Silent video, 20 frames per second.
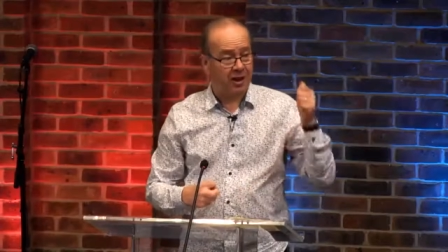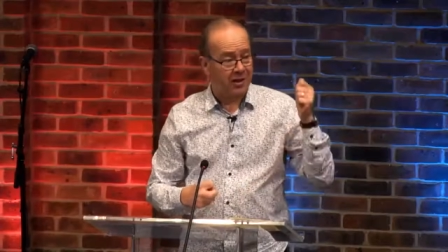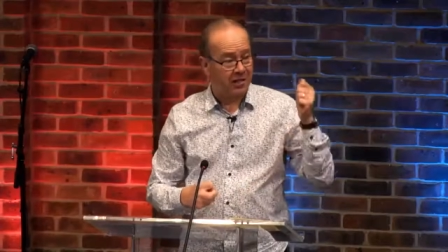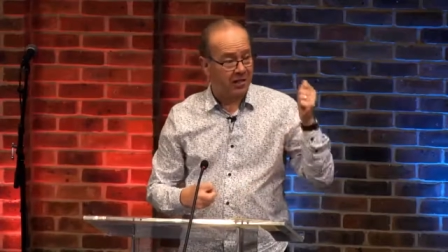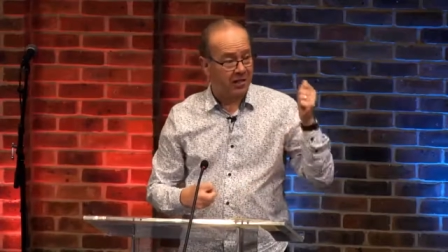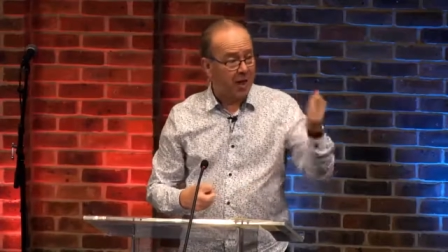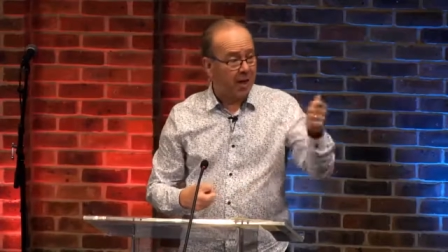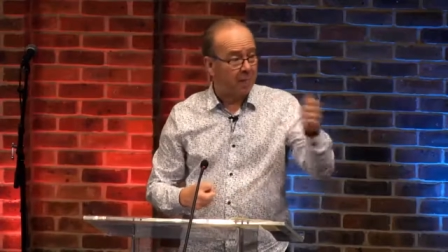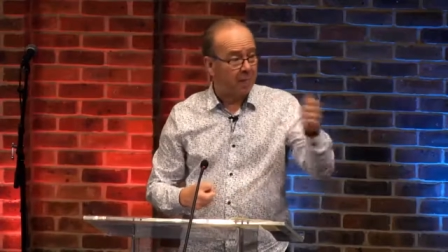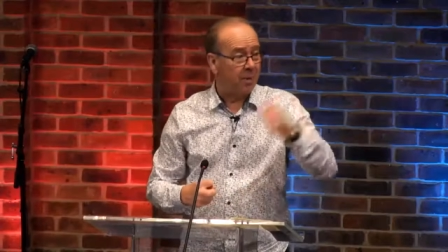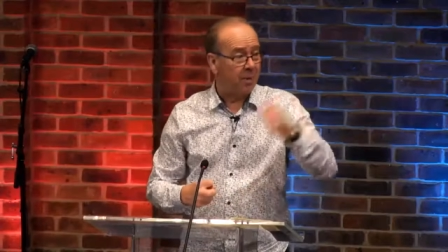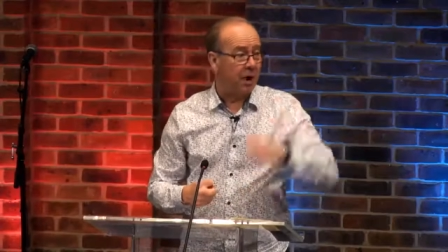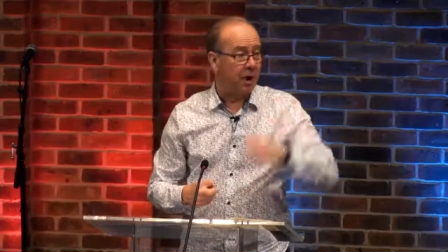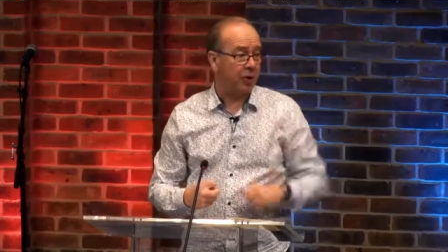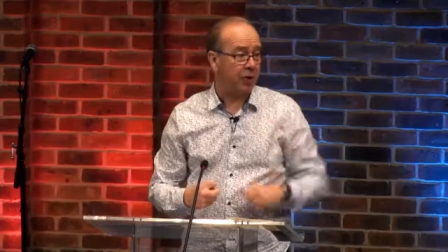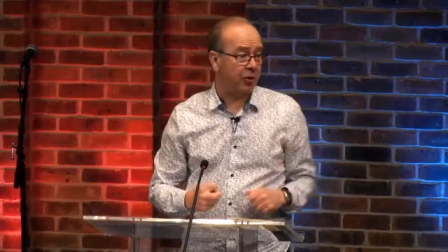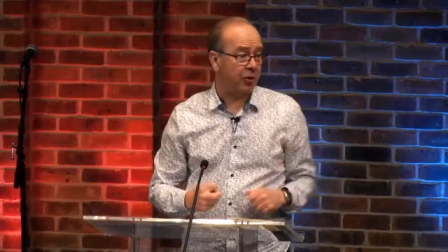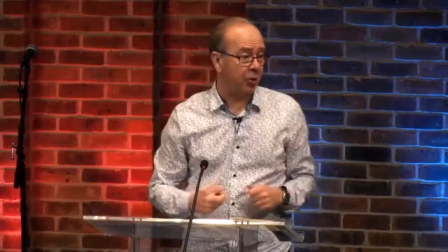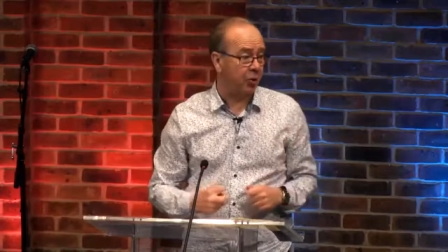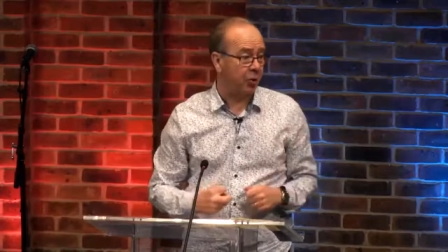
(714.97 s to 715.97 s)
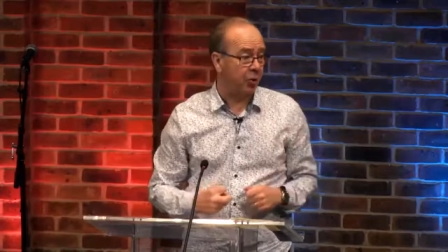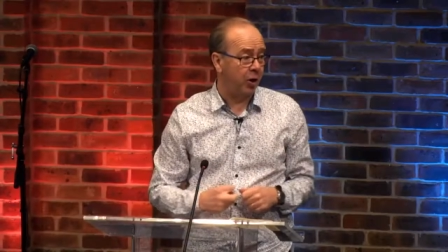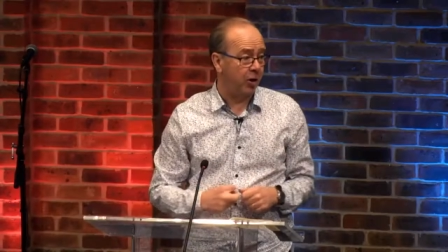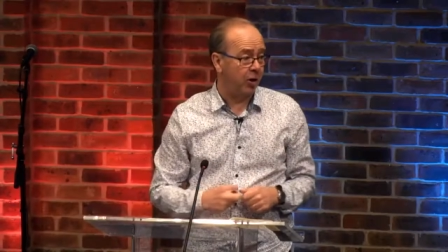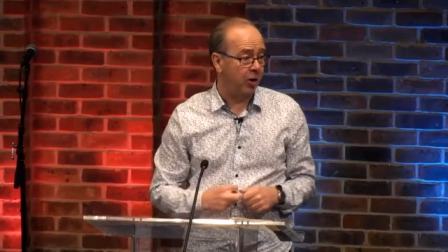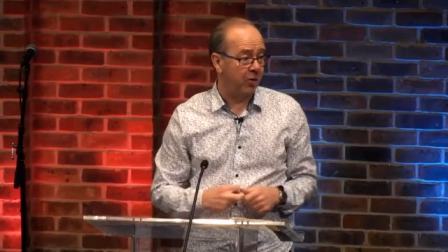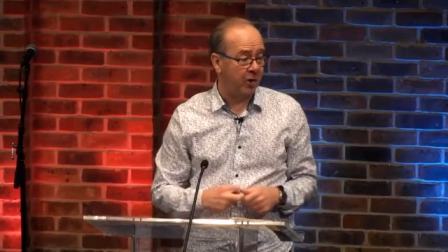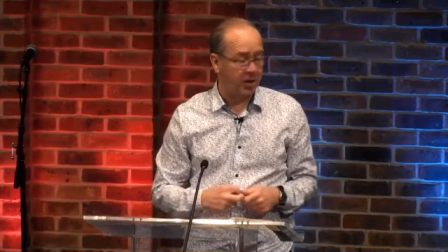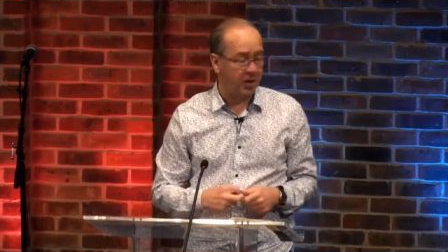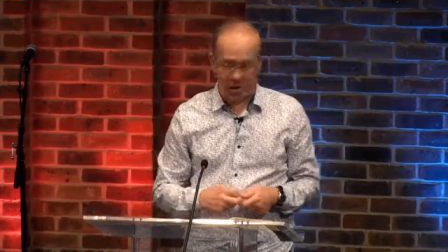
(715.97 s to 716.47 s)
in that part of the
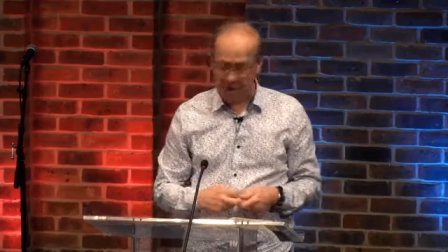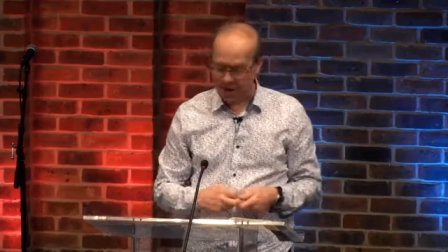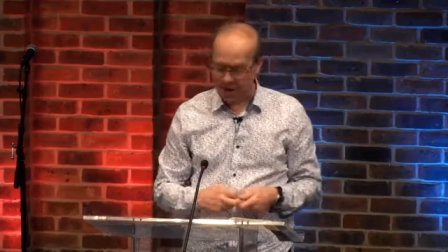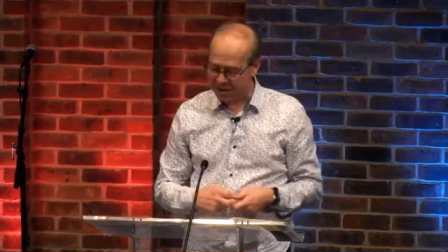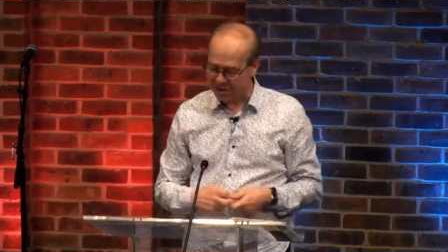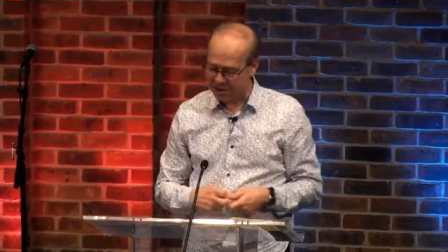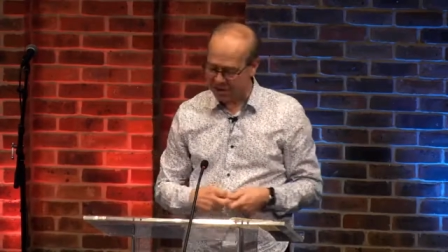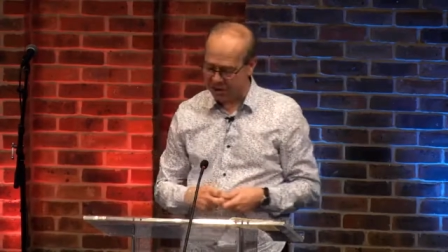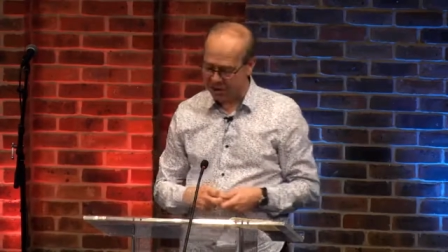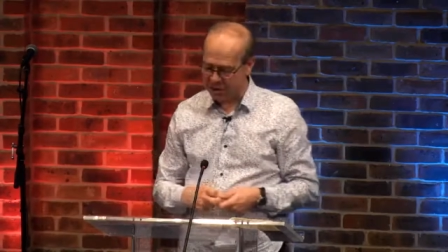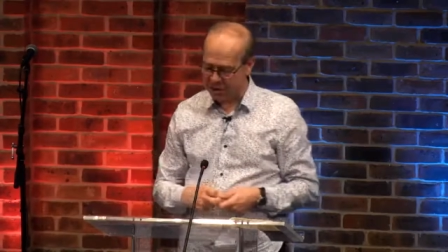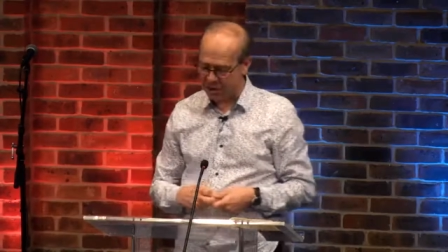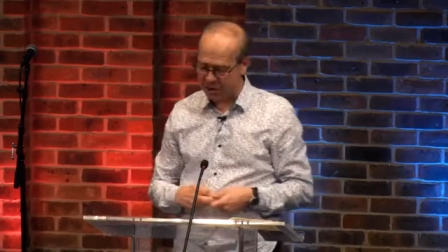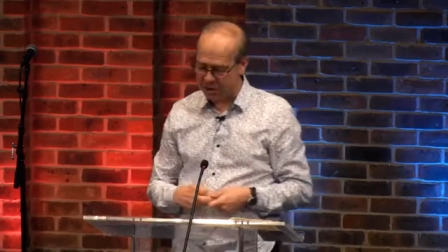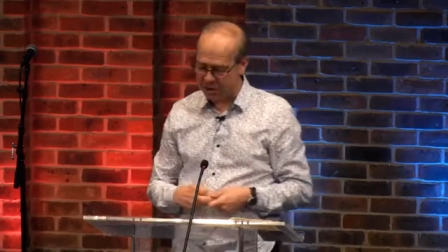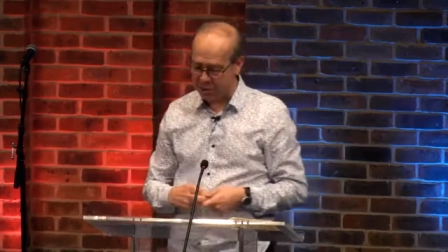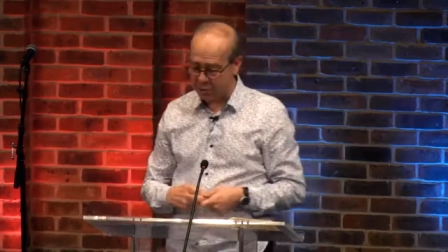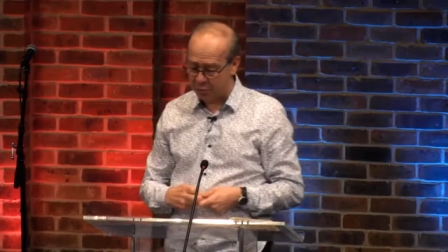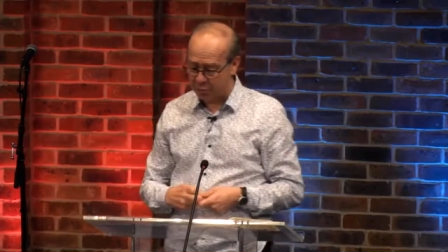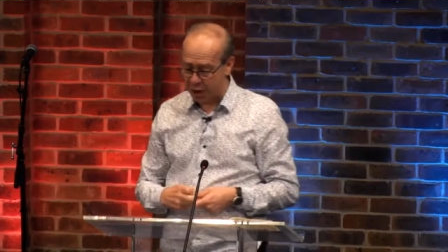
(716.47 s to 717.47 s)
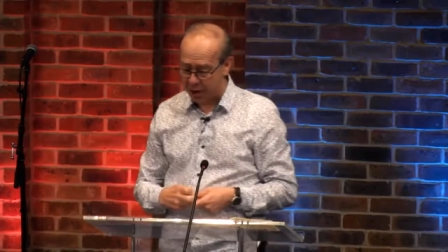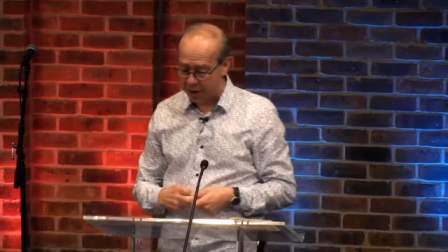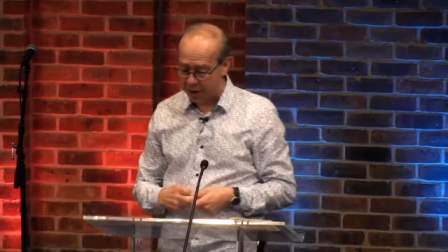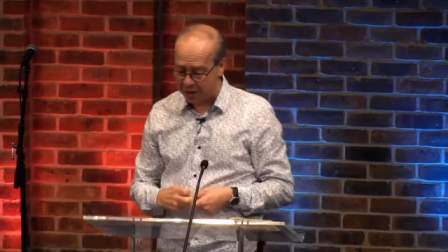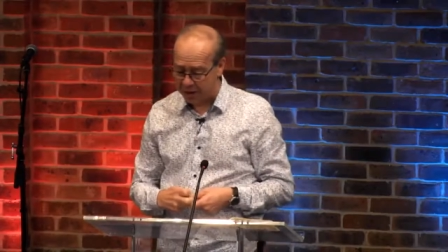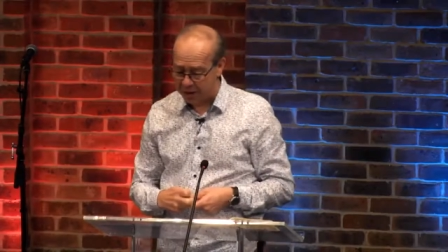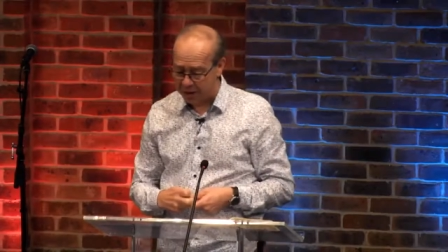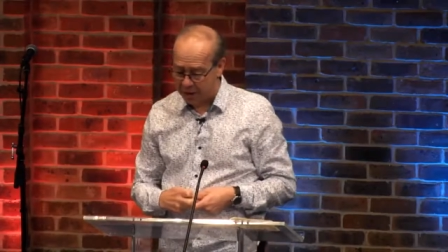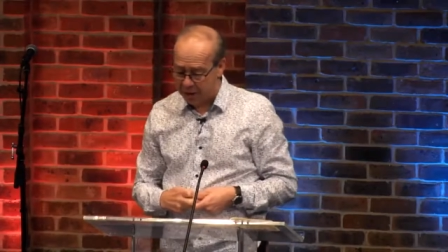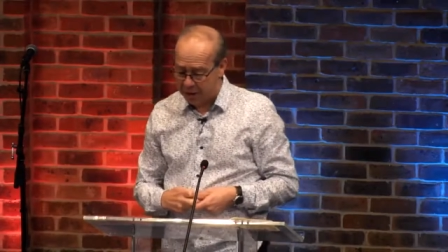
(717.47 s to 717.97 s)
world in 1931,
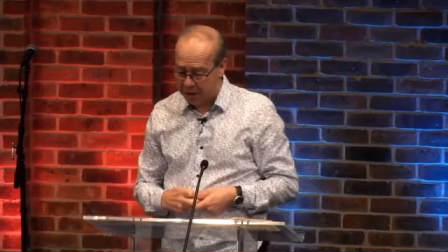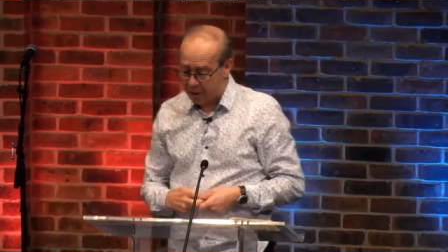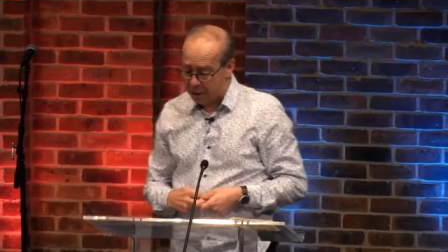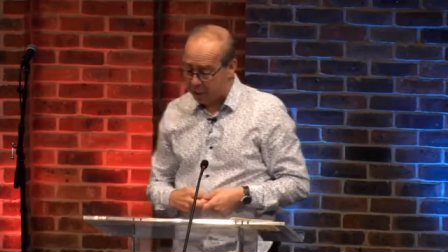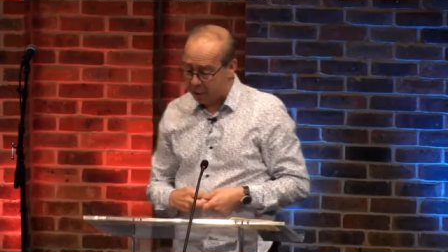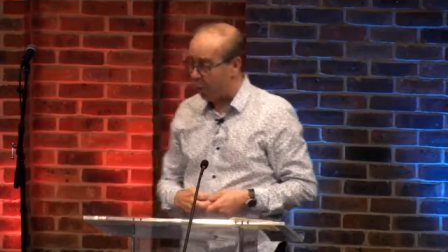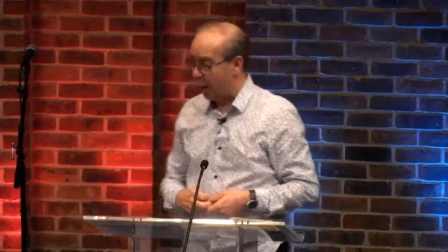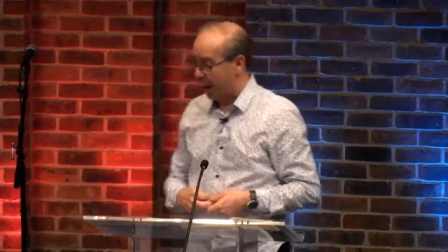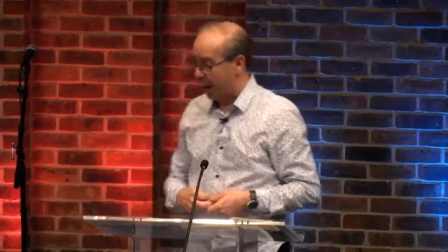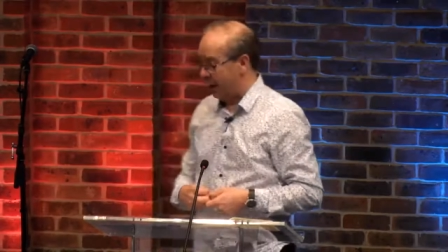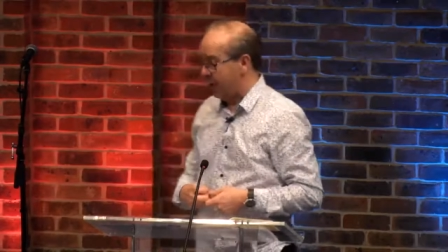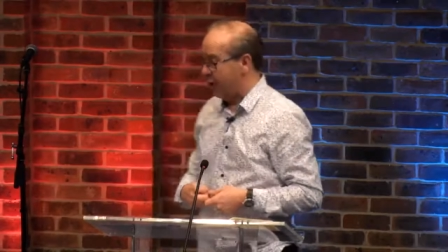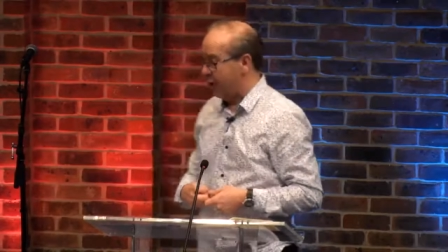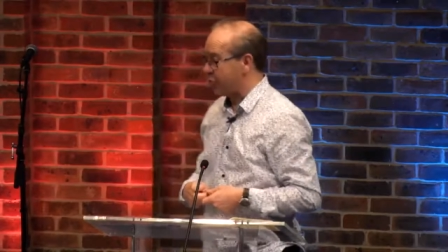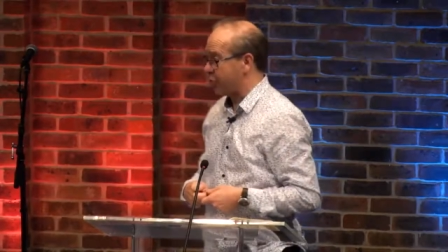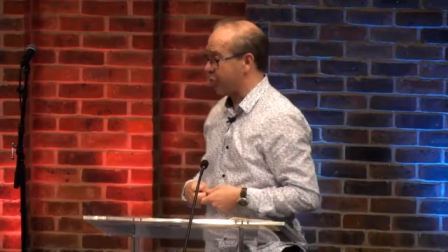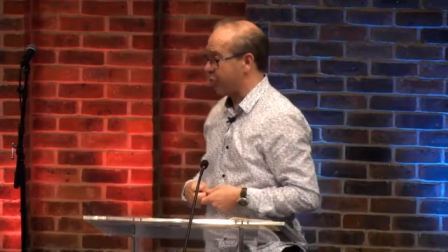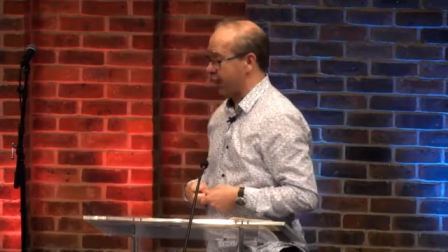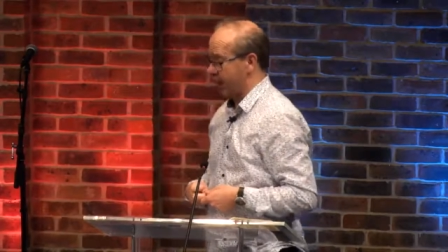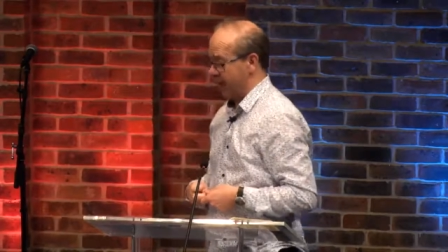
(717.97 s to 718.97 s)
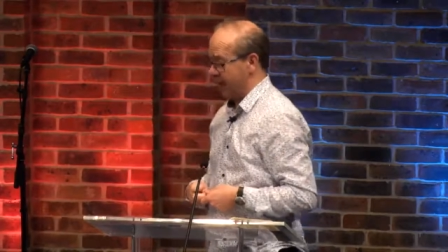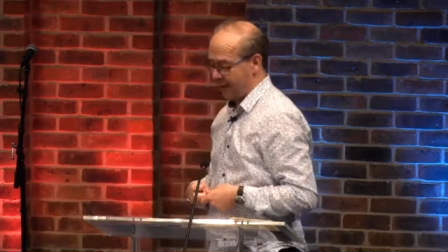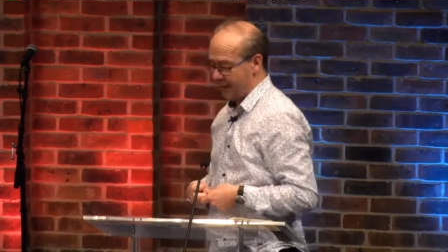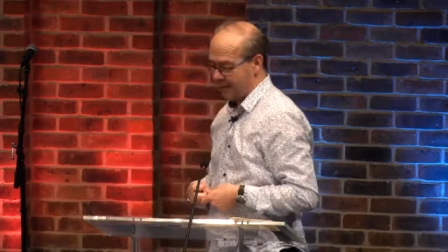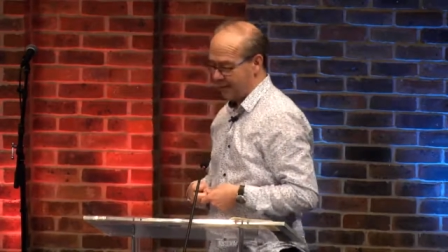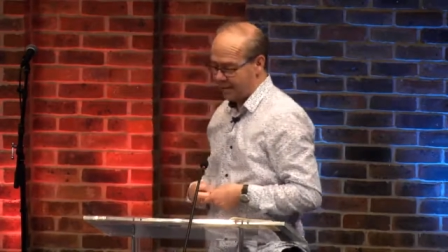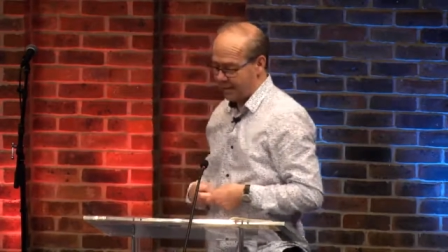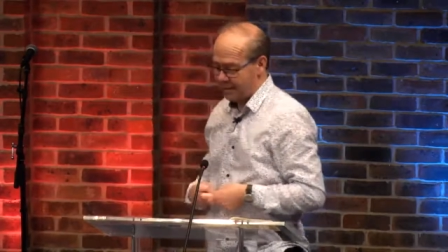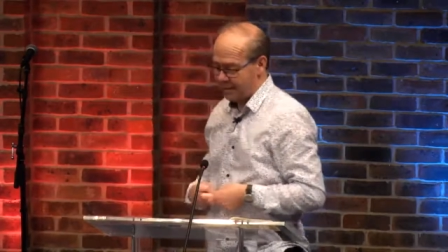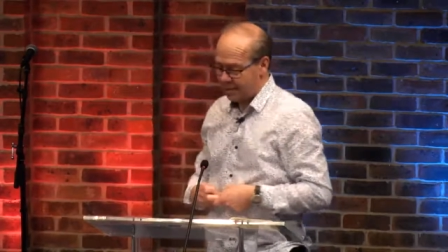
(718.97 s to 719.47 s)
quite
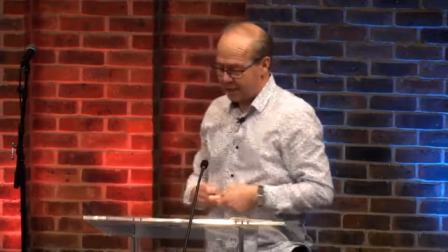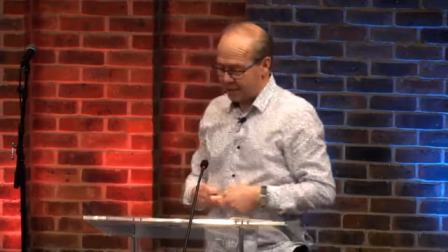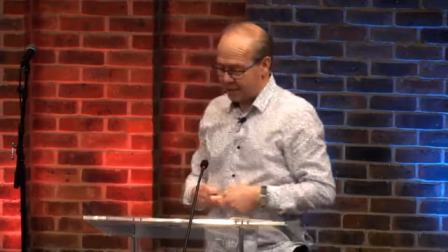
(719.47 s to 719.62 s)
literally,